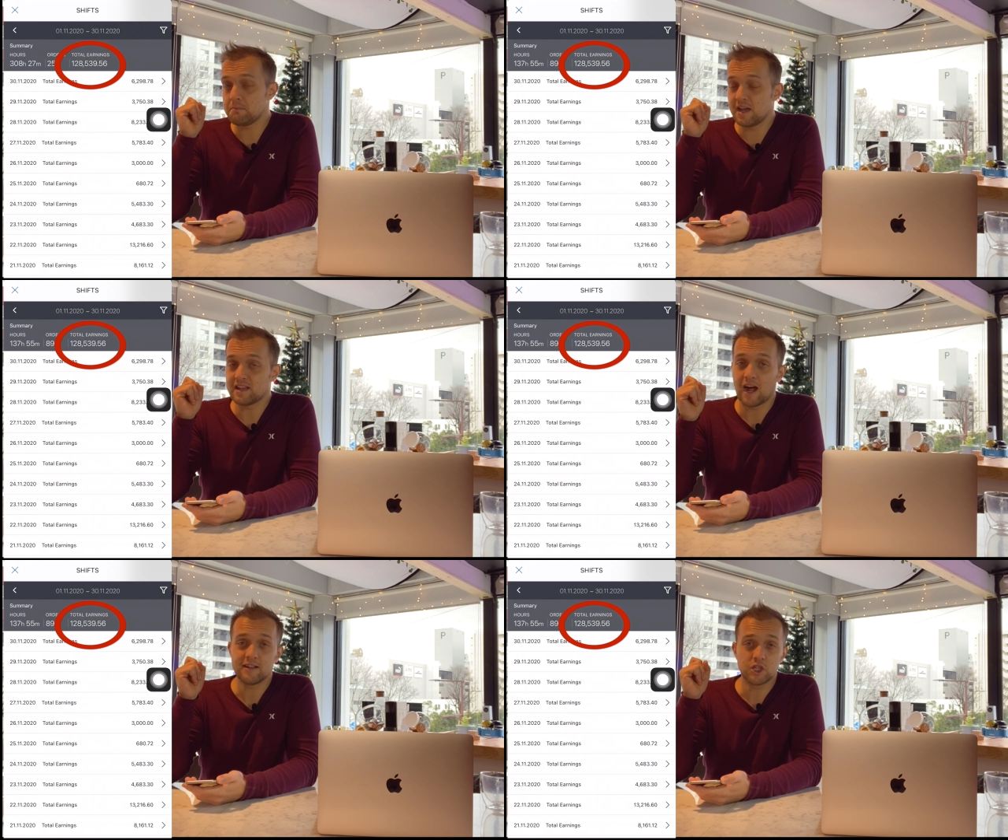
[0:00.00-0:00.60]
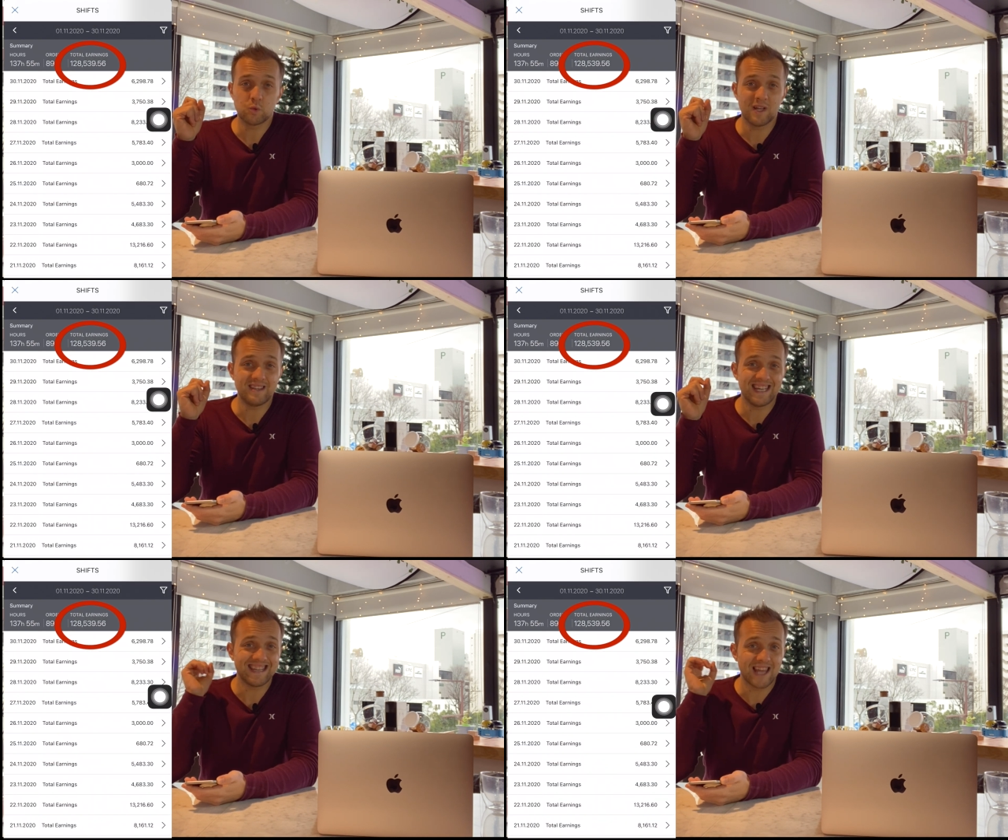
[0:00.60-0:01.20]
I made
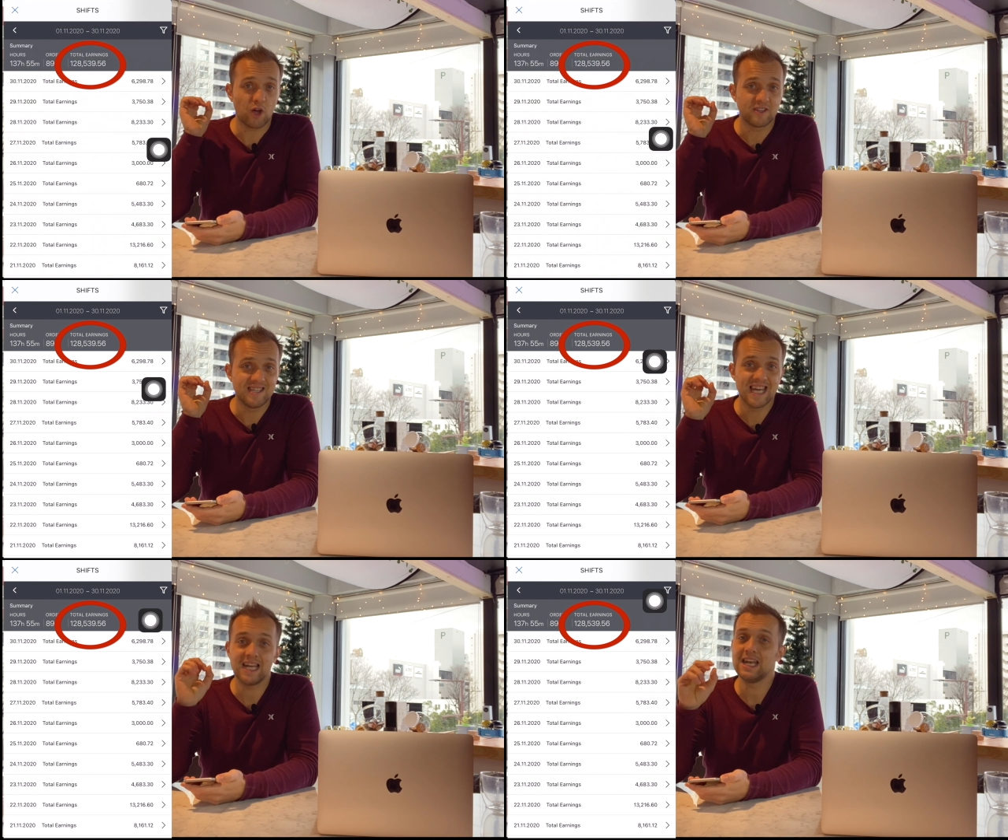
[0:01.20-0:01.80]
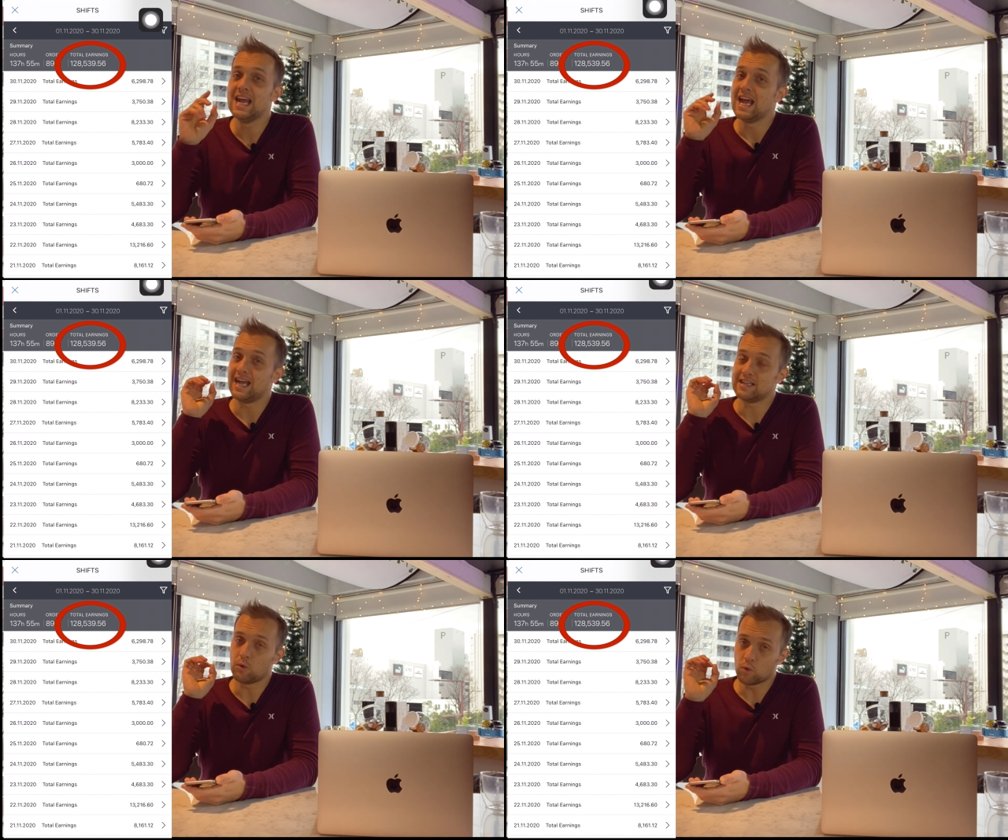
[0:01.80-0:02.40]
128,000 yen,
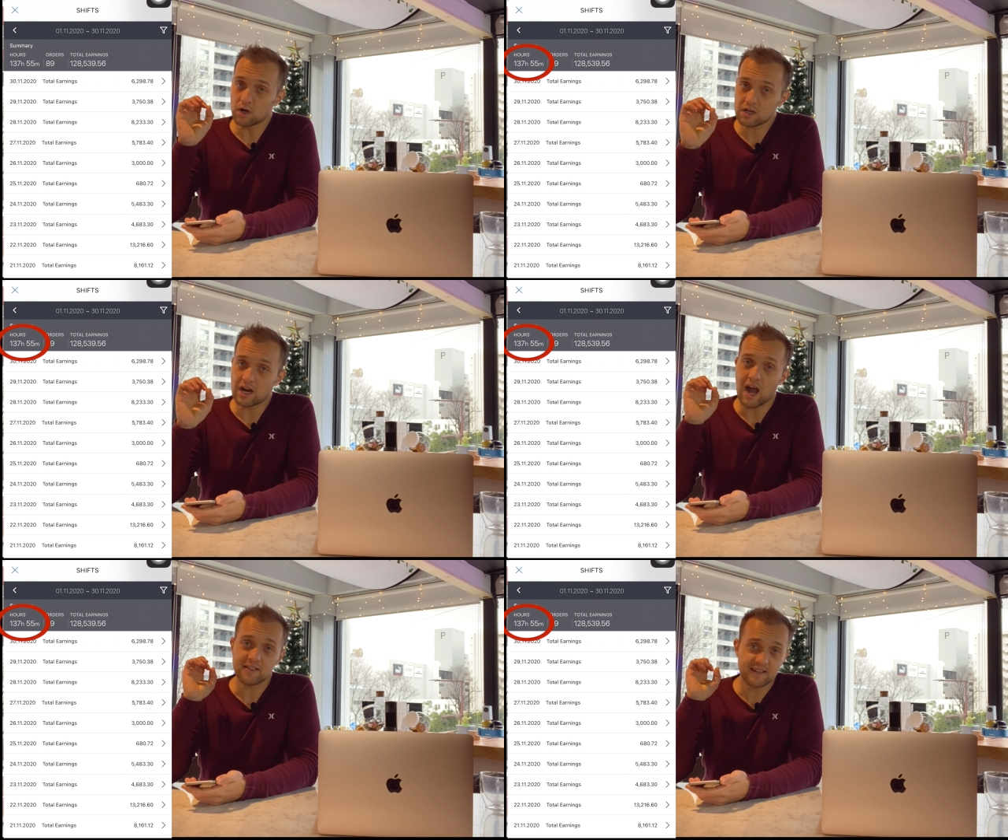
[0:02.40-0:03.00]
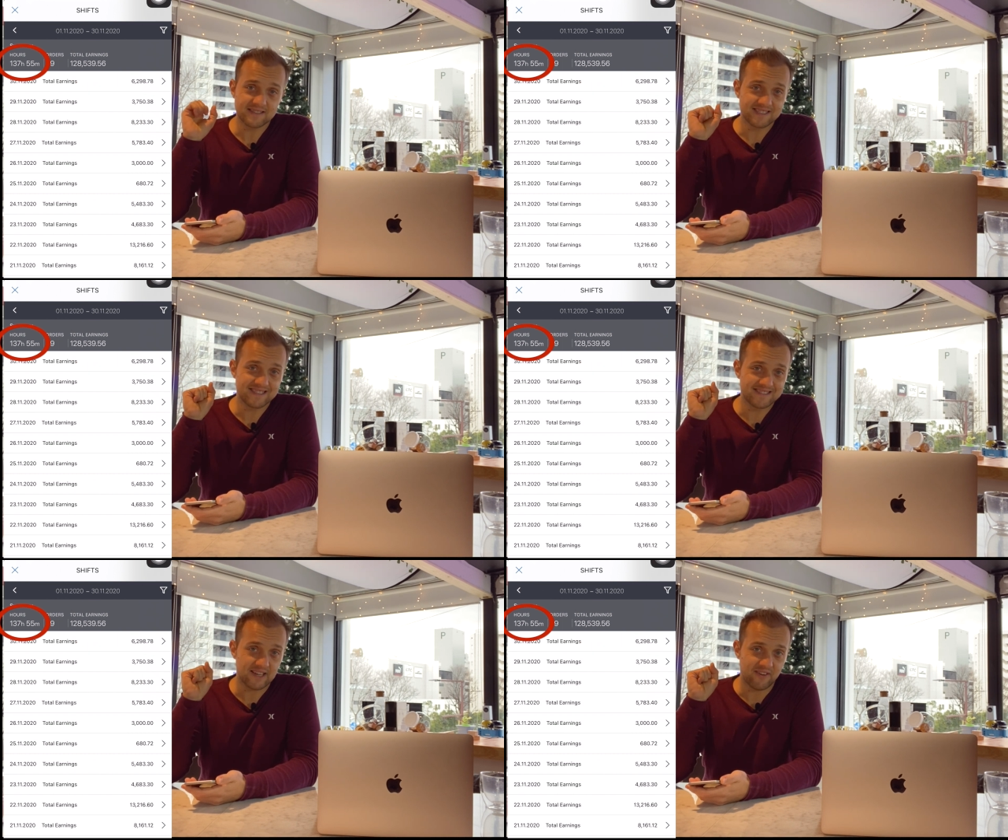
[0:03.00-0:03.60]
and I worked
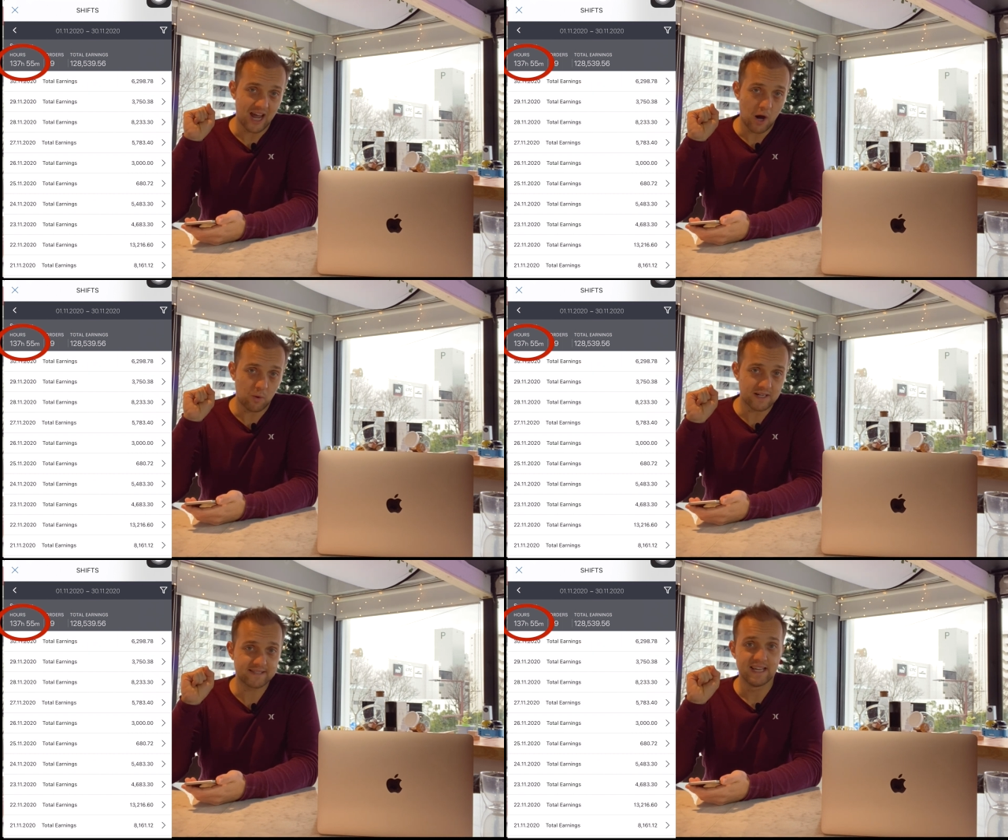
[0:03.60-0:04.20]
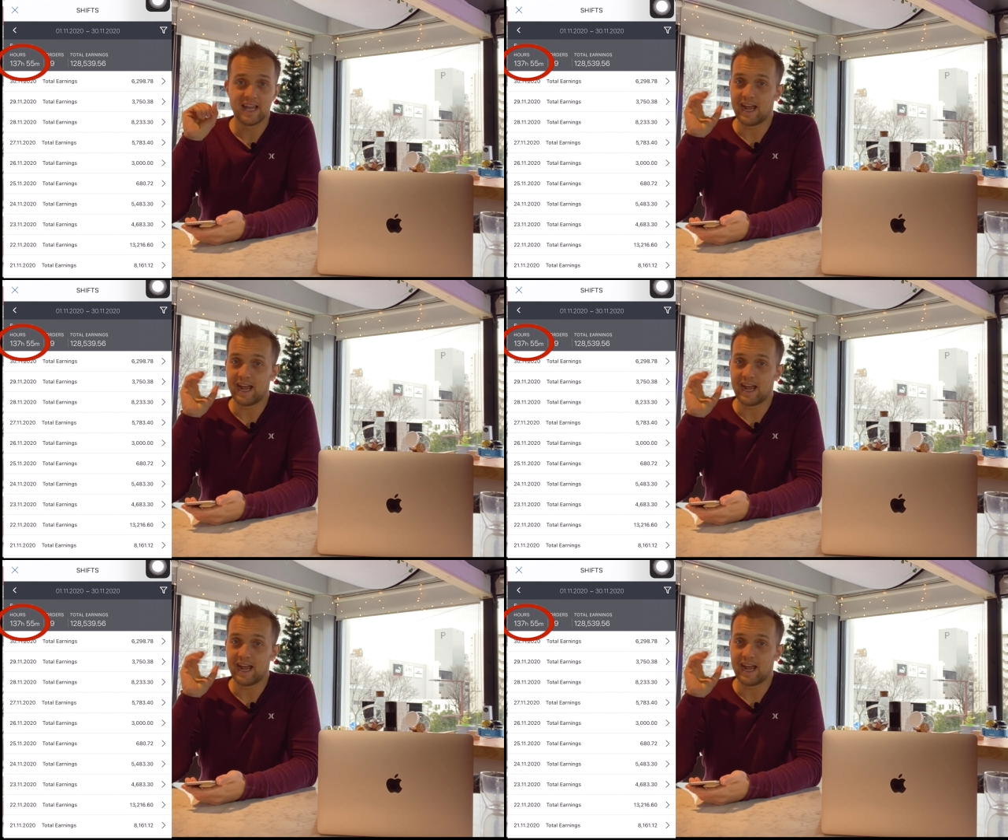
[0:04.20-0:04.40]
137 hours,